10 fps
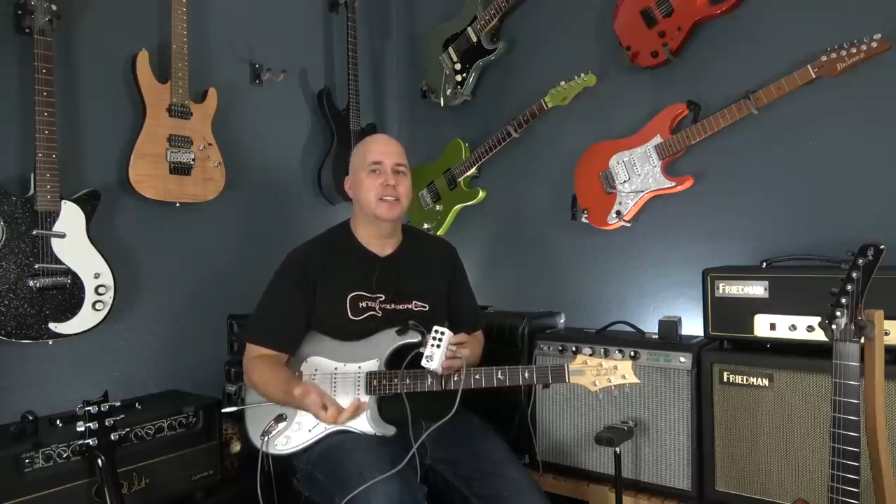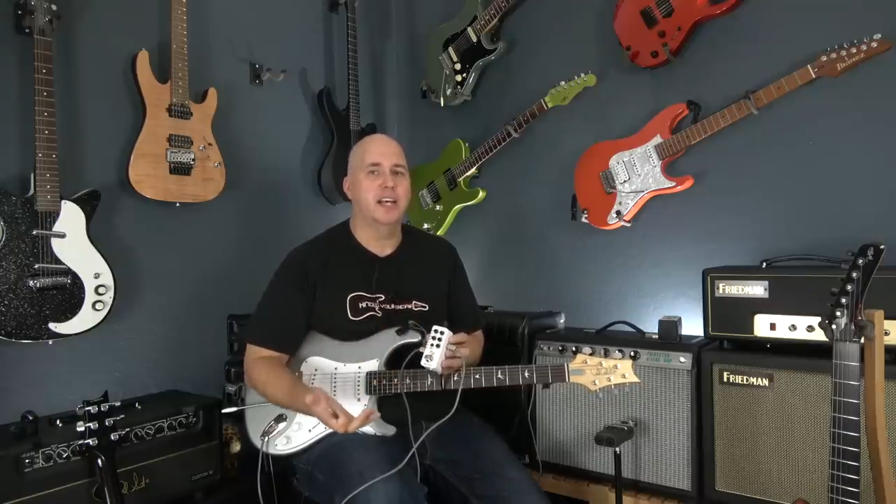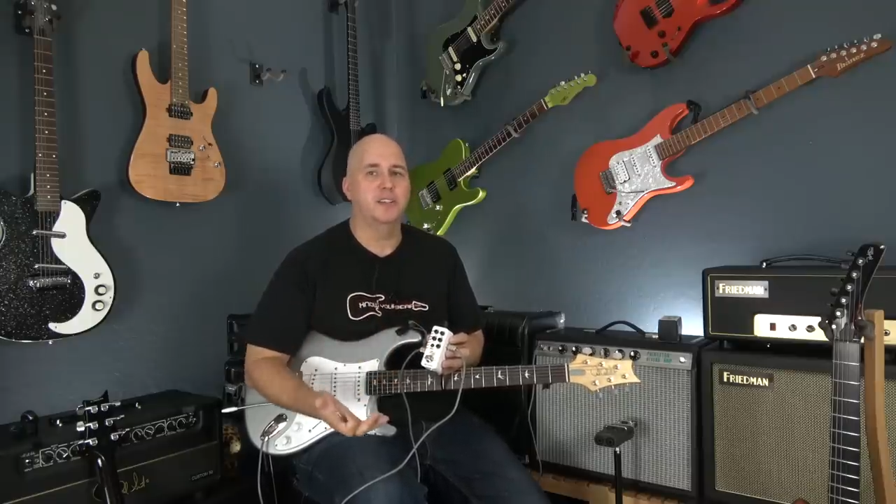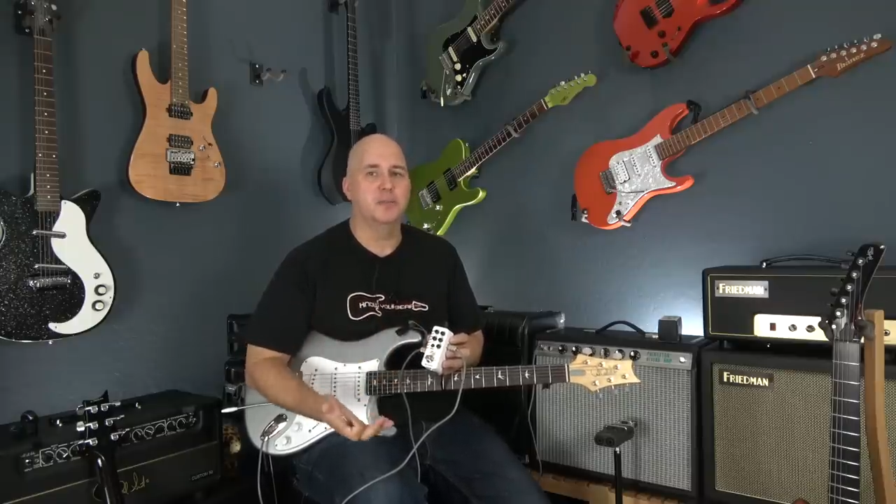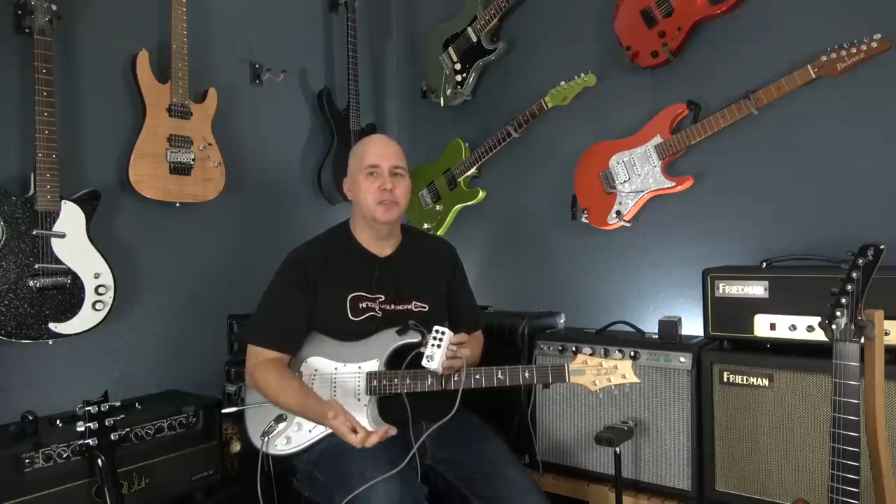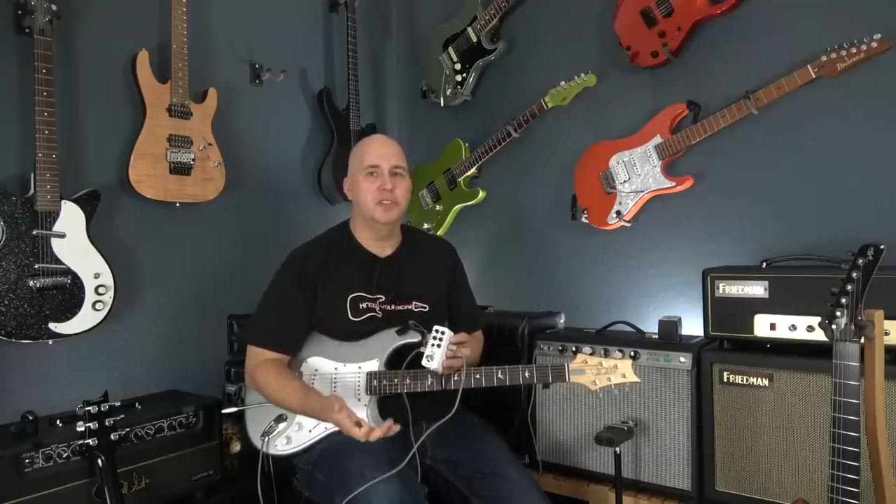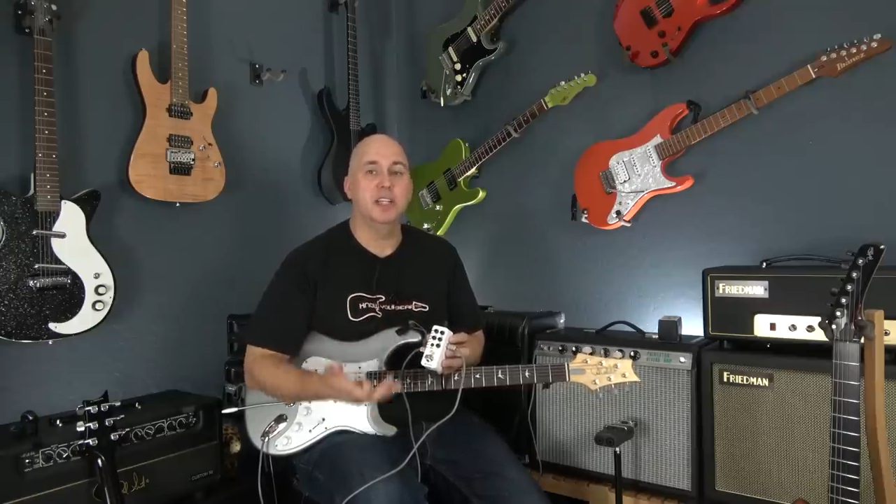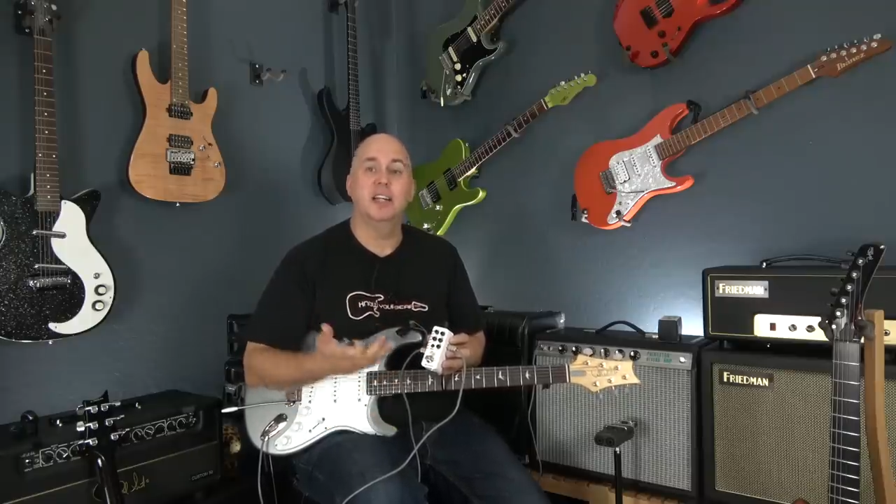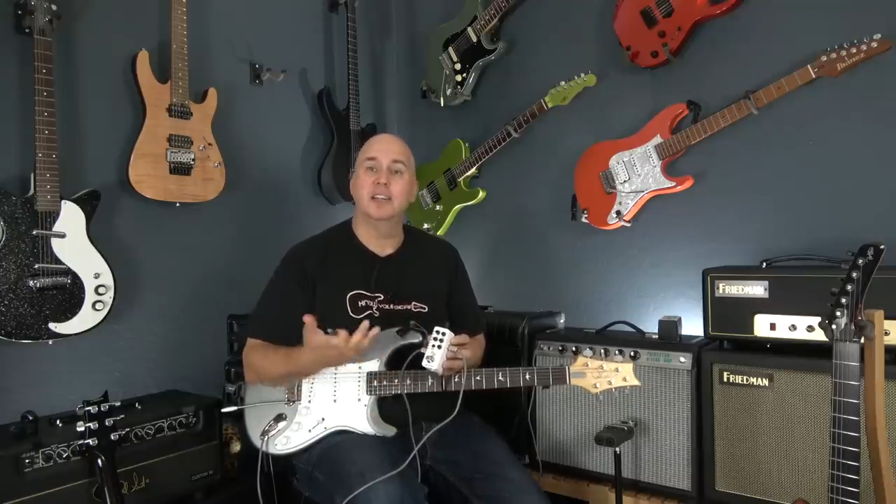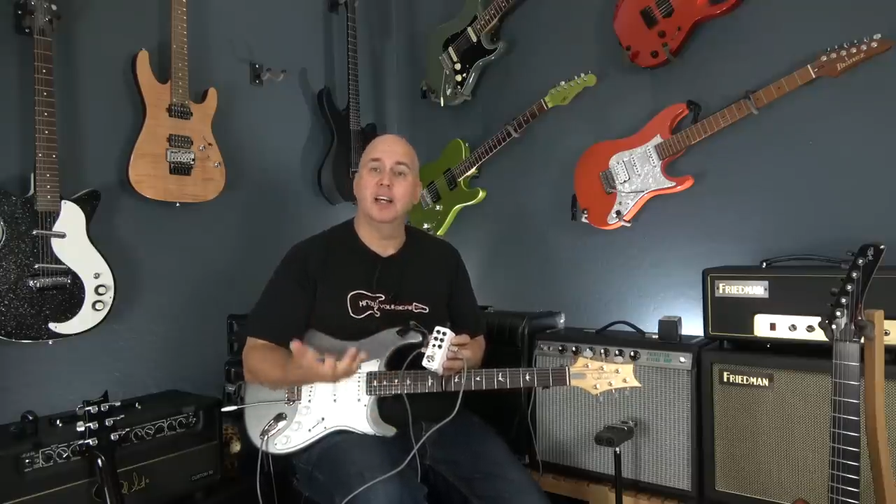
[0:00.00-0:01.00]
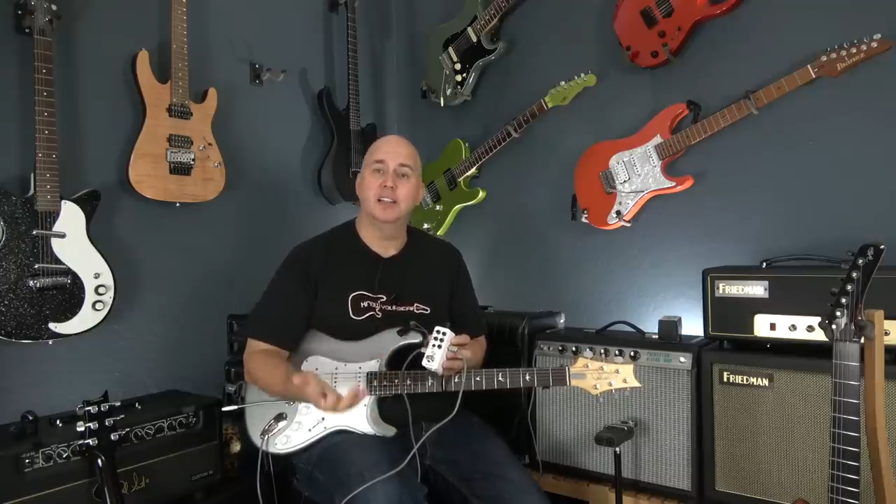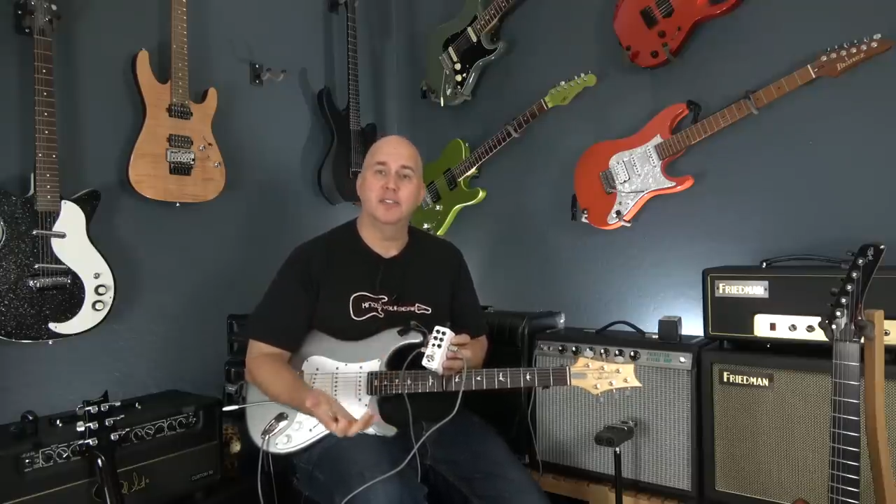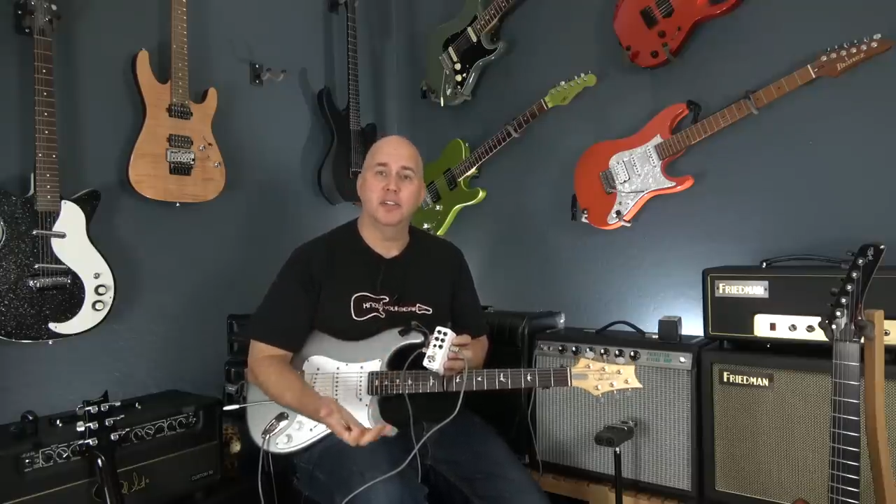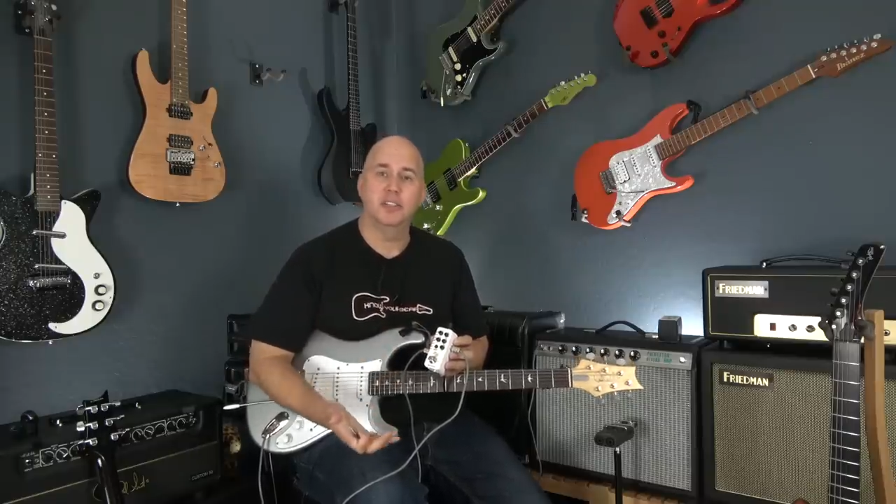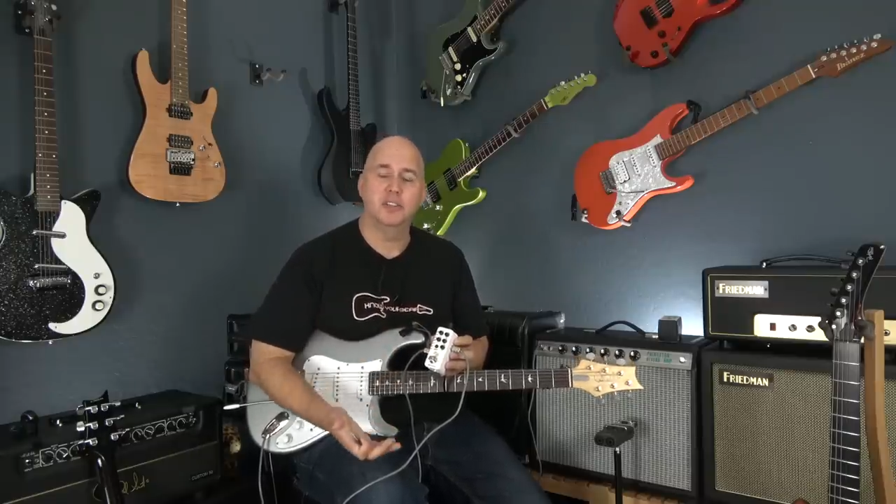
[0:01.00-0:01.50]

styles of music and a lot of different